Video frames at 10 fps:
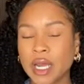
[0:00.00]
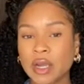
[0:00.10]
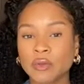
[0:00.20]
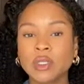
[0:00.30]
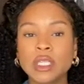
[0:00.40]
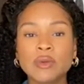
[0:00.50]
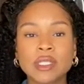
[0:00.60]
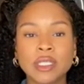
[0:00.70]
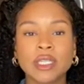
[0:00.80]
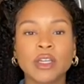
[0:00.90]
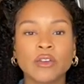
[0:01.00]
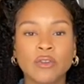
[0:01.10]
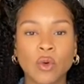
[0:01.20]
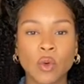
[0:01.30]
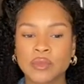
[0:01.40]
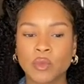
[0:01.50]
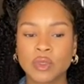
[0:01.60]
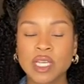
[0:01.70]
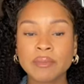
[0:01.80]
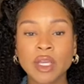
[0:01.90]
really was looking for
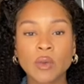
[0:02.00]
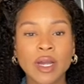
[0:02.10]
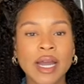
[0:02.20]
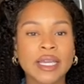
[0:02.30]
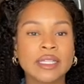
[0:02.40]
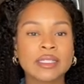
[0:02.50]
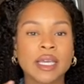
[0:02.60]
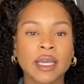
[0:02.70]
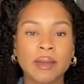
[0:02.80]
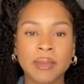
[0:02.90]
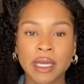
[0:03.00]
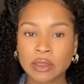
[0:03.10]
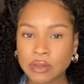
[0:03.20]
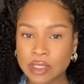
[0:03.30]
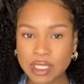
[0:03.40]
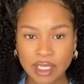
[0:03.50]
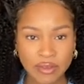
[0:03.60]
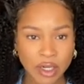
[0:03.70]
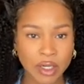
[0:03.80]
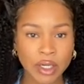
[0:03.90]
something where I can take my loose leaf
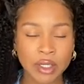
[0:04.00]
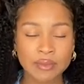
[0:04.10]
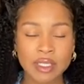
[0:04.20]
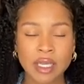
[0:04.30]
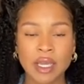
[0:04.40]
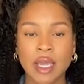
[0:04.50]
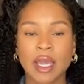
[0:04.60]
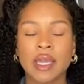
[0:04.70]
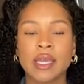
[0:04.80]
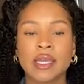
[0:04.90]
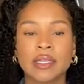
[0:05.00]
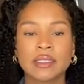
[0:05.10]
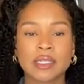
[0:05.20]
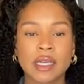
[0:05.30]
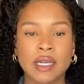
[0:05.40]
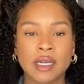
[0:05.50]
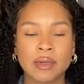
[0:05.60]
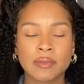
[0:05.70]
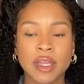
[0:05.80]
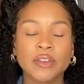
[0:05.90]
herbs and
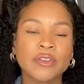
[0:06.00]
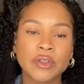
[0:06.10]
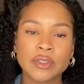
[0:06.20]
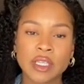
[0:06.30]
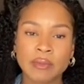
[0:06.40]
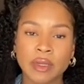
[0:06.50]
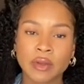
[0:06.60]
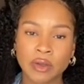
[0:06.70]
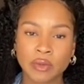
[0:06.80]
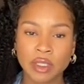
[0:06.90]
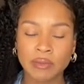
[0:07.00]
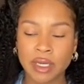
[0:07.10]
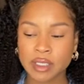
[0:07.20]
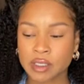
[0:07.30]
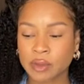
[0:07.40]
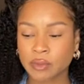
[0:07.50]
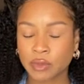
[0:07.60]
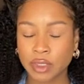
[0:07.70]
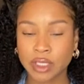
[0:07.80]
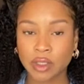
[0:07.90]
um, infuse them and, and, really make some
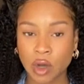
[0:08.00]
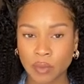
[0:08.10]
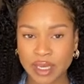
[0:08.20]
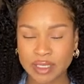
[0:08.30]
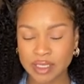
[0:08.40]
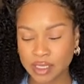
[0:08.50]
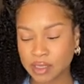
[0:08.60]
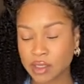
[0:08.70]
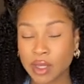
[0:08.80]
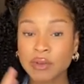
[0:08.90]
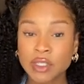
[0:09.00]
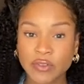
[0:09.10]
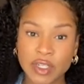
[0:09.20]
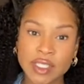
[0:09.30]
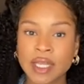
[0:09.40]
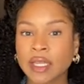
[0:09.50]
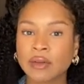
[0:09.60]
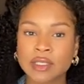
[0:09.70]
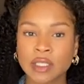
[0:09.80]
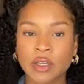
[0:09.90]
really good homemade tea. So that was the first thing that I
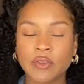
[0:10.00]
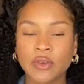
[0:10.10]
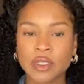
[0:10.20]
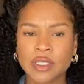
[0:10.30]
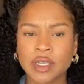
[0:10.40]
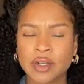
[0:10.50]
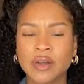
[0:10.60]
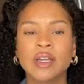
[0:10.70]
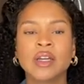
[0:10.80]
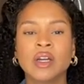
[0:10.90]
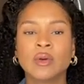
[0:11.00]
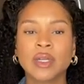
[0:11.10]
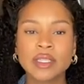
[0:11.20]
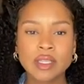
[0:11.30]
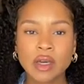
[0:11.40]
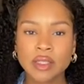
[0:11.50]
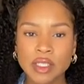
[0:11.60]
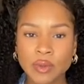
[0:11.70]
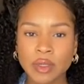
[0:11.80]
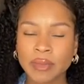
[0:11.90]
was looking for. So when I saw this
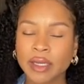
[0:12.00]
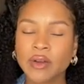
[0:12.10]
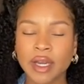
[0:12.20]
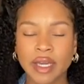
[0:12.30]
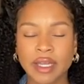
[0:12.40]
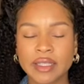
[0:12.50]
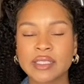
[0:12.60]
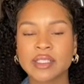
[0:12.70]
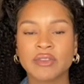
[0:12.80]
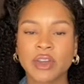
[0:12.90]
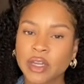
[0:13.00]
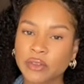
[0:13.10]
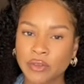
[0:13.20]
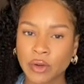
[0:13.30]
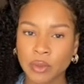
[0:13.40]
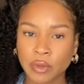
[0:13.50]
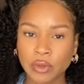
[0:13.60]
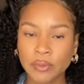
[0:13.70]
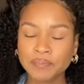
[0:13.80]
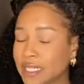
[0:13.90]
one, I'm like, okay, this is very
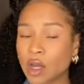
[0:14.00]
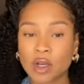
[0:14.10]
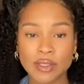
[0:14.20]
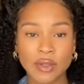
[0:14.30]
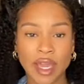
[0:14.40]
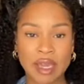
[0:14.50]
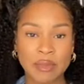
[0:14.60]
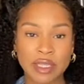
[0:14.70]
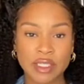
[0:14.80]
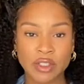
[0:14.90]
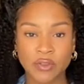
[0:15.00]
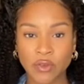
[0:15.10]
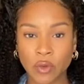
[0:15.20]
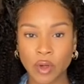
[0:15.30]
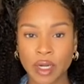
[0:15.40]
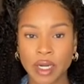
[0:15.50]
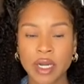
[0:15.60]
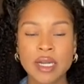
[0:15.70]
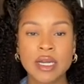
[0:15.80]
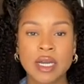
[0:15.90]
affordable. It also came with these four
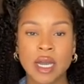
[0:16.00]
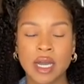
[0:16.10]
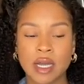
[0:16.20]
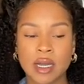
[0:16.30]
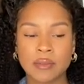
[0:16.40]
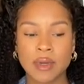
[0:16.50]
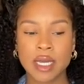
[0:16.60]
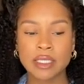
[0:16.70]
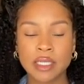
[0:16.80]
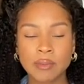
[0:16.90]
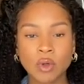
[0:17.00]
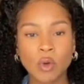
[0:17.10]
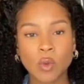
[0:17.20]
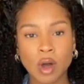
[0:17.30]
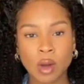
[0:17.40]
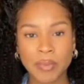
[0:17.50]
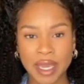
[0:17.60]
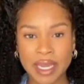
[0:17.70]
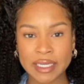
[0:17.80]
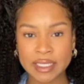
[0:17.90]
um, double wall
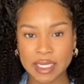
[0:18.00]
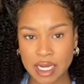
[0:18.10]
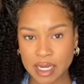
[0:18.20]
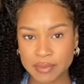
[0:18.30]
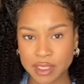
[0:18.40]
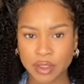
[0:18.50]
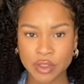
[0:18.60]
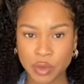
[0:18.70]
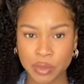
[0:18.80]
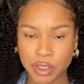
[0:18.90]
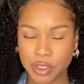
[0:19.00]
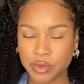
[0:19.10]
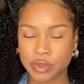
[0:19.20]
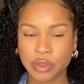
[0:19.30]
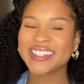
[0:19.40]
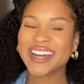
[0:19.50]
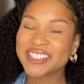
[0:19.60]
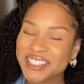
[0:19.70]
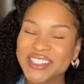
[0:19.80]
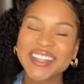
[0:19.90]
paned cups that are super cute. So I'll
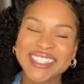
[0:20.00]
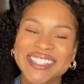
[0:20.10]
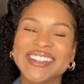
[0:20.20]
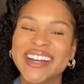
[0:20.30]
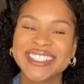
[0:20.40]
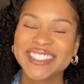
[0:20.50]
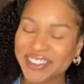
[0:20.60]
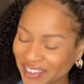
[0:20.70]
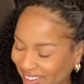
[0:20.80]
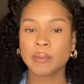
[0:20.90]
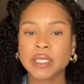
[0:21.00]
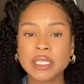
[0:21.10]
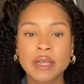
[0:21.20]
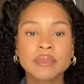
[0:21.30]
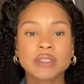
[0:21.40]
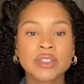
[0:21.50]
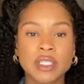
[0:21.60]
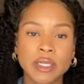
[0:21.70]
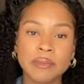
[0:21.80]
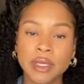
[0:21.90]
show that to you guys shortly. In terms of
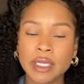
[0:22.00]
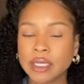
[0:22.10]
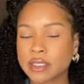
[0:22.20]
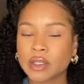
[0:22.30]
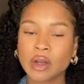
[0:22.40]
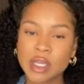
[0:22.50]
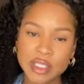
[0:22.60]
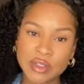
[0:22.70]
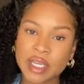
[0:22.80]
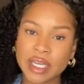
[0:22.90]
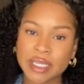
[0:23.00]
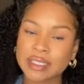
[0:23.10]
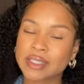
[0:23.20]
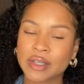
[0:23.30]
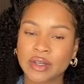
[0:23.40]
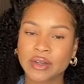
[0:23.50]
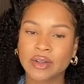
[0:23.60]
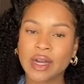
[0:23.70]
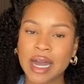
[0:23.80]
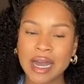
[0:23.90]
shipment, it took only two days.
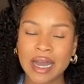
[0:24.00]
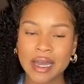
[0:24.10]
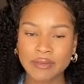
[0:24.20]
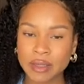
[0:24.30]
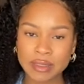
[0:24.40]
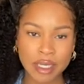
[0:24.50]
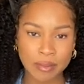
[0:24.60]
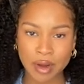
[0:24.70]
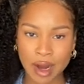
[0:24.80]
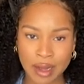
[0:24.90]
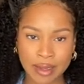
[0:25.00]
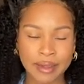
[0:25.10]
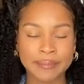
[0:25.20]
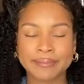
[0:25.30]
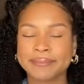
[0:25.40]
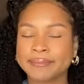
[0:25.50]
So I have Amazon Prime.